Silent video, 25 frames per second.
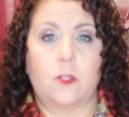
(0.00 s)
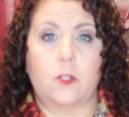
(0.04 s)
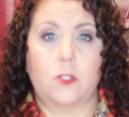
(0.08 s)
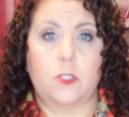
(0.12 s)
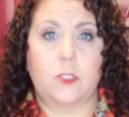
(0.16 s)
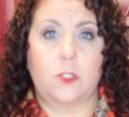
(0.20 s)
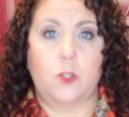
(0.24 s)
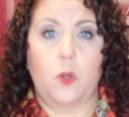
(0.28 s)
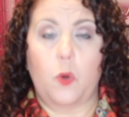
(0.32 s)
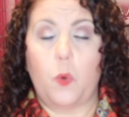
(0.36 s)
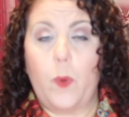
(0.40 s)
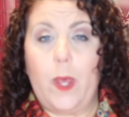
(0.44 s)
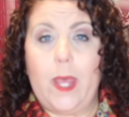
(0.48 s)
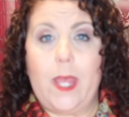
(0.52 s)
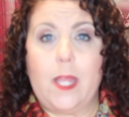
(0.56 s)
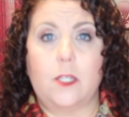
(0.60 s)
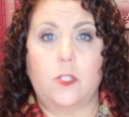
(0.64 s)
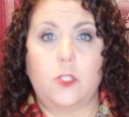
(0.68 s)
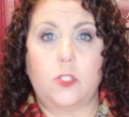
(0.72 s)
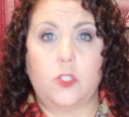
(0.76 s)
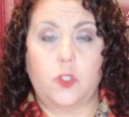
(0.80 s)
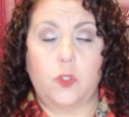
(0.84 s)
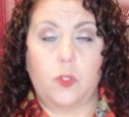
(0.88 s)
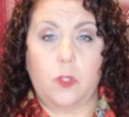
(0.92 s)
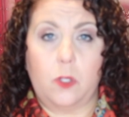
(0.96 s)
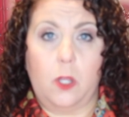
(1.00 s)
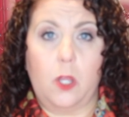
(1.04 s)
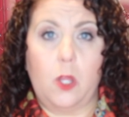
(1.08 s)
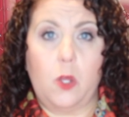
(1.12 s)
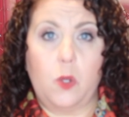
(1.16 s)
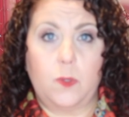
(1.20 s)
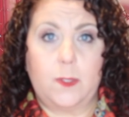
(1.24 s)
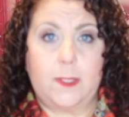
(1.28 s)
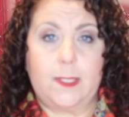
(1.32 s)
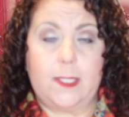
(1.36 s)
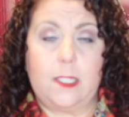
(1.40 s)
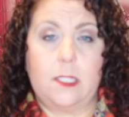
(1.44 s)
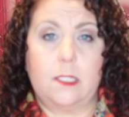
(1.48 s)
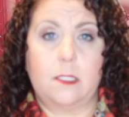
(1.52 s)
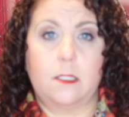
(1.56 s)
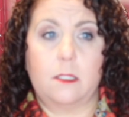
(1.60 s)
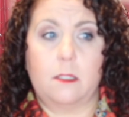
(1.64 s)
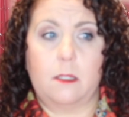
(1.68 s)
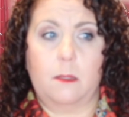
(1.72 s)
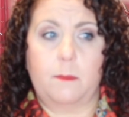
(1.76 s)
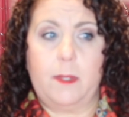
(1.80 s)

There's no way to close it.